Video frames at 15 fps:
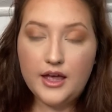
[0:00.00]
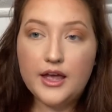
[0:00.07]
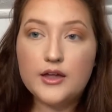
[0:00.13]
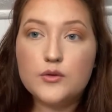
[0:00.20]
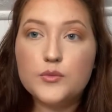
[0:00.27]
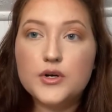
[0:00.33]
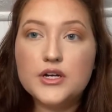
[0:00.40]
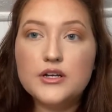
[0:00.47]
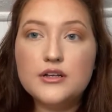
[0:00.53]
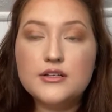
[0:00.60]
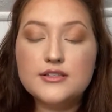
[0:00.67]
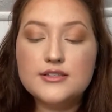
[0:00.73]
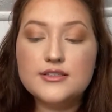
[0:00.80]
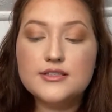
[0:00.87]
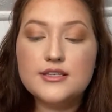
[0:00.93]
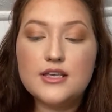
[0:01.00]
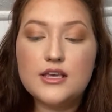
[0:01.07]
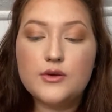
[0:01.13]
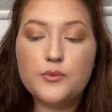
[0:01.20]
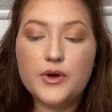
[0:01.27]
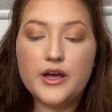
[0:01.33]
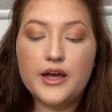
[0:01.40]
and we're gonna
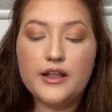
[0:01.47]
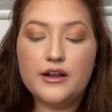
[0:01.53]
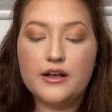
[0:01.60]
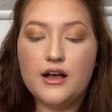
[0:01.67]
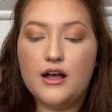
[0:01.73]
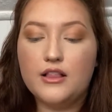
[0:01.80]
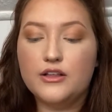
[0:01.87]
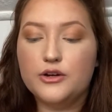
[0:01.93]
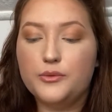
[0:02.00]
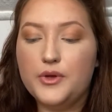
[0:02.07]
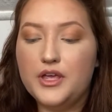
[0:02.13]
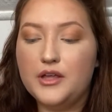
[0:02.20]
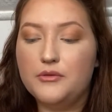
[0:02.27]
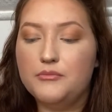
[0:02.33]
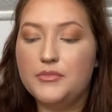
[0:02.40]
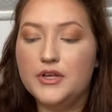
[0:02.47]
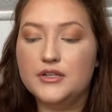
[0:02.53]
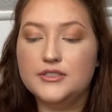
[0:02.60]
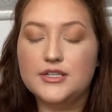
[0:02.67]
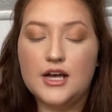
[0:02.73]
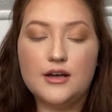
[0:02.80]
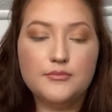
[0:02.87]
see what kind of color we can
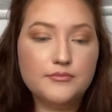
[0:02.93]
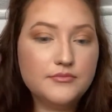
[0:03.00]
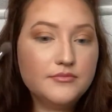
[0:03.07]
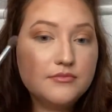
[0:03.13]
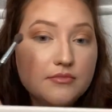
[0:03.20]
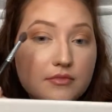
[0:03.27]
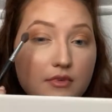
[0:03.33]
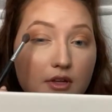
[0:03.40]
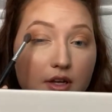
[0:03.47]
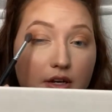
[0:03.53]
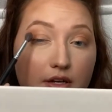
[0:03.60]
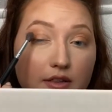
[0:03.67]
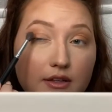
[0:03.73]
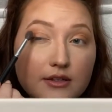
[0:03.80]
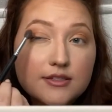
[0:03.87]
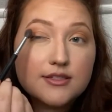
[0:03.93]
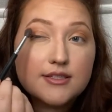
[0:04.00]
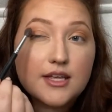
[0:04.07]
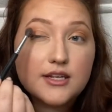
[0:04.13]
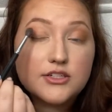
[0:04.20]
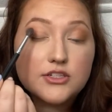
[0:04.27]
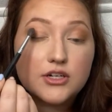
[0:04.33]
build up here in the
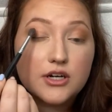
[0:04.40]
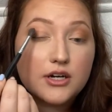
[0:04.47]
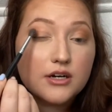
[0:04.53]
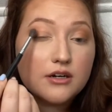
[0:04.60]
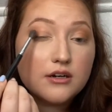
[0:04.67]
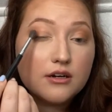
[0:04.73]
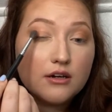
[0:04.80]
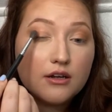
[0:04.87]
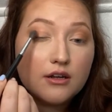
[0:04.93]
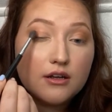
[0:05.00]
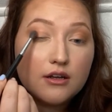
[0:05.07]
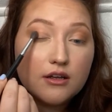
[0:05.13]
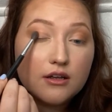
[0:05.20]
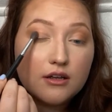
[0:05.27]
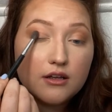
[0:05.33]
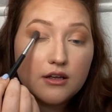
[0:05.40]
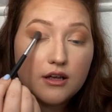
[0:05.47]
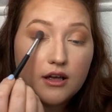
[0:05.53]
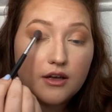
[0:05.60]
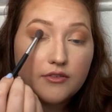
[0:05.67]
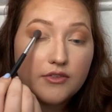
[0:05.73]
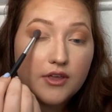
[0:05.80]
center
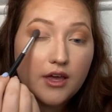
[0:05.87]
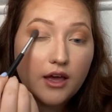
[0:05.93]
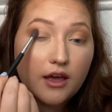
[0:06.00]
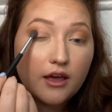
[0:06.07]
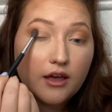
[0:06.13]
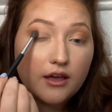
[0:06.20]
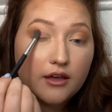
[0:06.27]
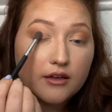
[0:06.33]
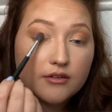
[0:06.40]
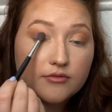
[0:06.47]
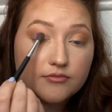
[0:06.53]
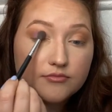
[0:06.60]
of the eye.